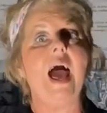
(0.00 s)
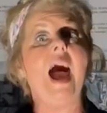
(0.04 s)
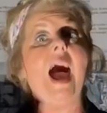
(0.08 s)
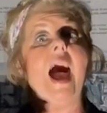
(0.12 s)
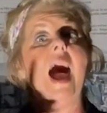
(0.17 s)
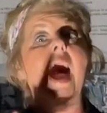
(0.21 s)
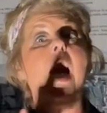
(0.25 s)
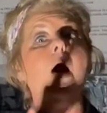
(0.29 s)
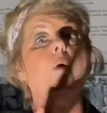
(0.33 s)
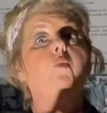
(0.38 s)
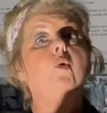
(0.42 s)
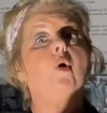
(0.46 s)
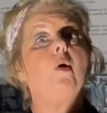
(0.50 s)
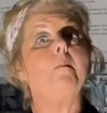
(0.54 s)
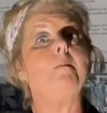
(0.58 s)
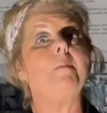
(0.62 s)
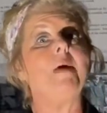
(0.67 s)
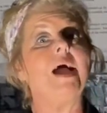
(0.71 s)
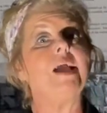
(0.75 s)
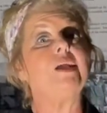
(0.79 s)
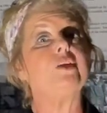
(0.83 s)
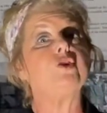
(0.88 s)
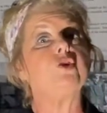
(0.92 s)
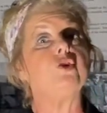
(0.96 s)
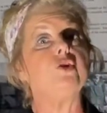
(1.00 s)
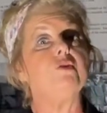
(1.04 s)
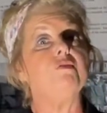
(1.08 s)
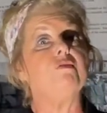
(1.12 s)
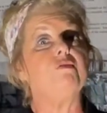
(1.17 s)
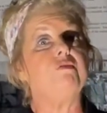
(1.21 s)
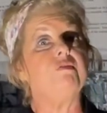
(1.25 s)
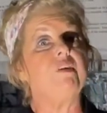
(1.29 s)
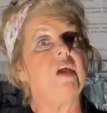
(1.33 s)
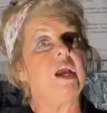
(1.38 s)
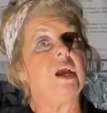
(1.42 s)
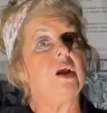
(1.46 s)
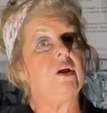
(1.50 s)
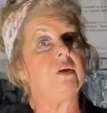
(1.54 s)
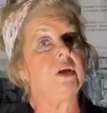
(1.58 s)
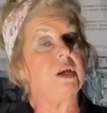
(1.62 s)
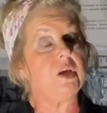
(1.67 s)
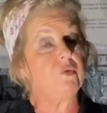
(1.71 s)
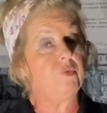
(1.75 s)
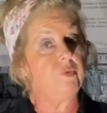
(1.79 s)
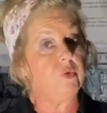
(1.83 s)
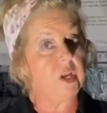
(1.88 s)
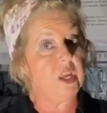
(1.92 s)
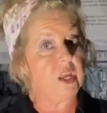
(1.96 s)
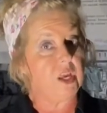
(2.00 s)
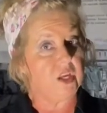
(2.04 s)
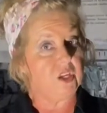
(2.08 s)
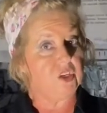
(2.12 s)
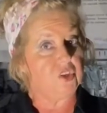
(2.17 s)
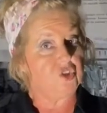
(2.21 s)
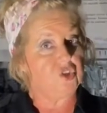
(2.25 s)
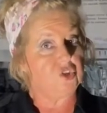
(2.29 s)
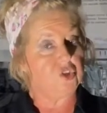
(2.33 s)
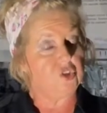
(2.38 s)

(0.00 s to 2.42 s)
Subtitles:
I will make you very rich.